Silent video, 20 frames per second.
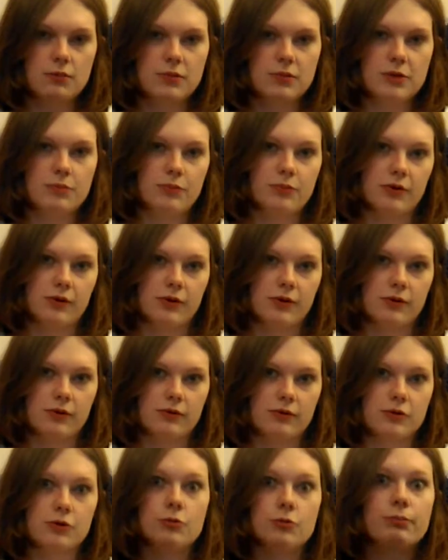
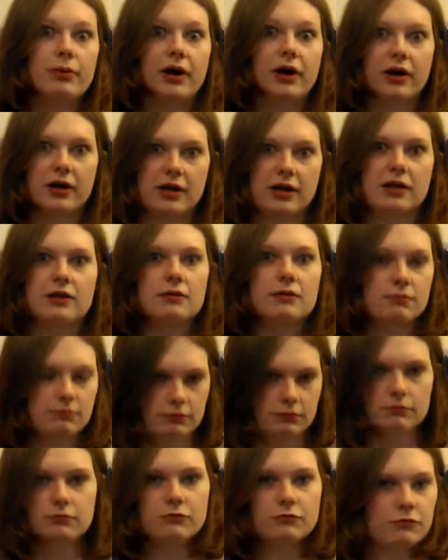people, you know, bargain,
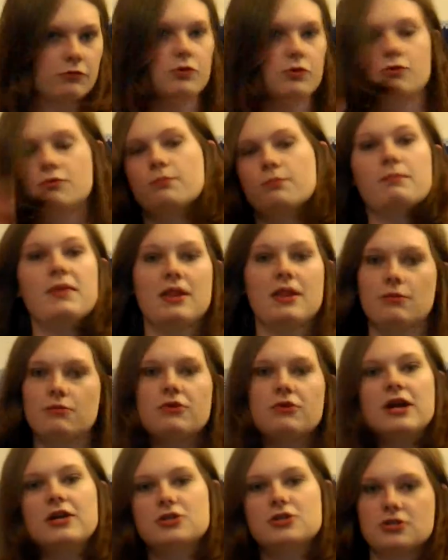you know, make them
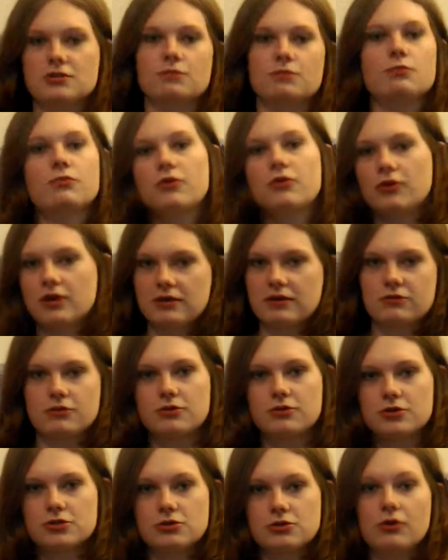rich and they'll give
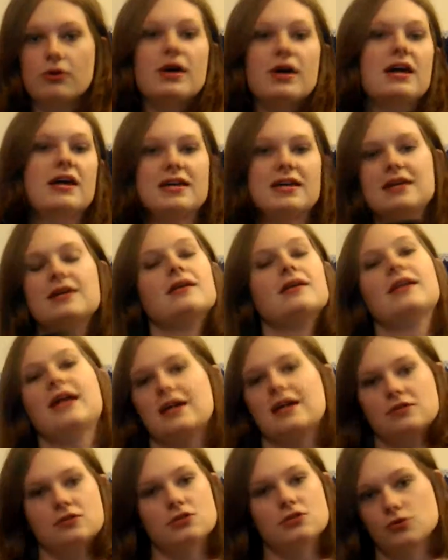you their soul. He
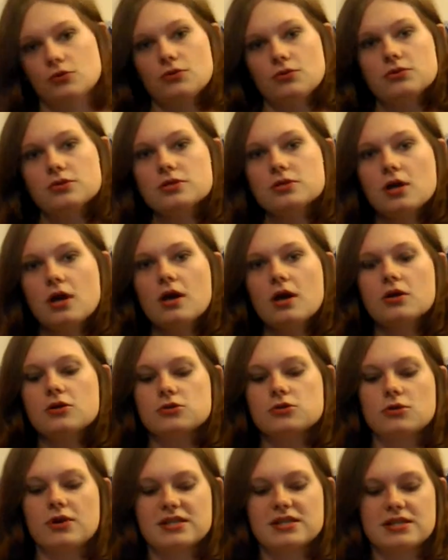collects the souls.
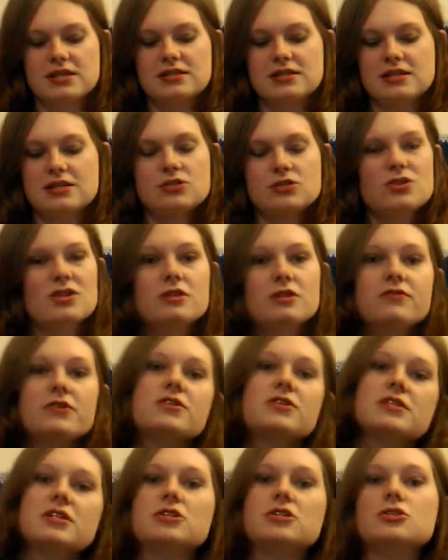So as I say, it's only the
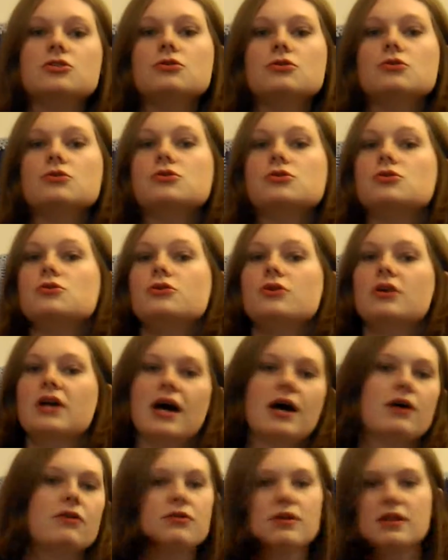first issue, so you
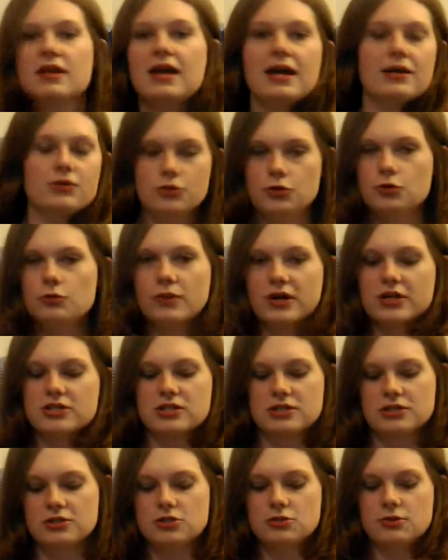can't really get too
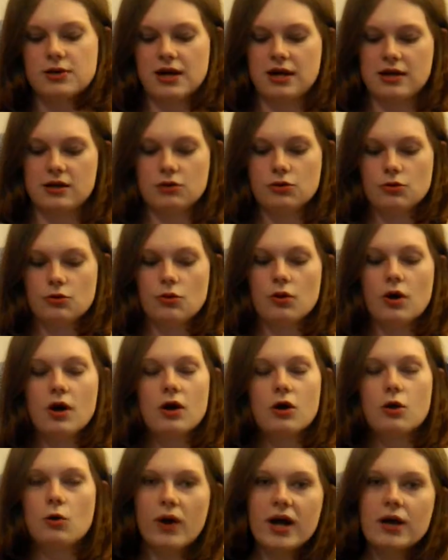much into it and know
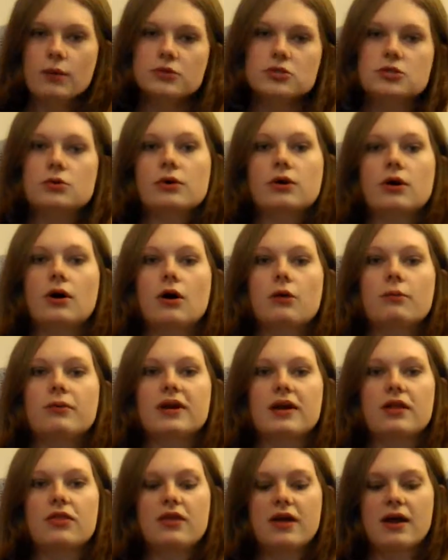quite what's going on,
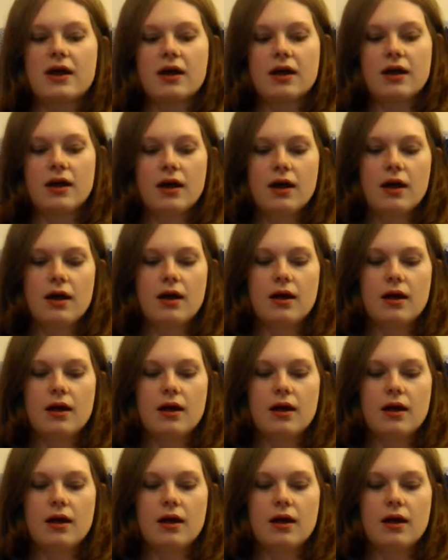but I think